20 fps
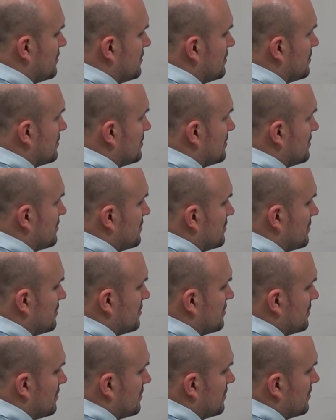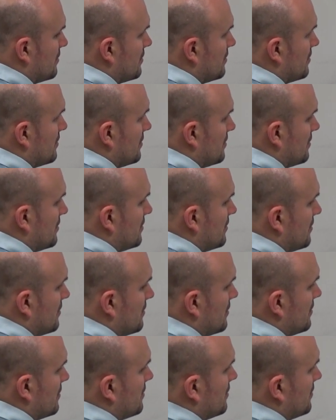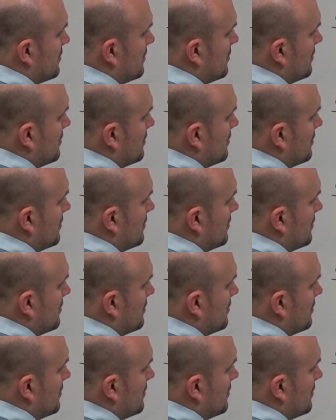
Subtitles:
Nobody speaks.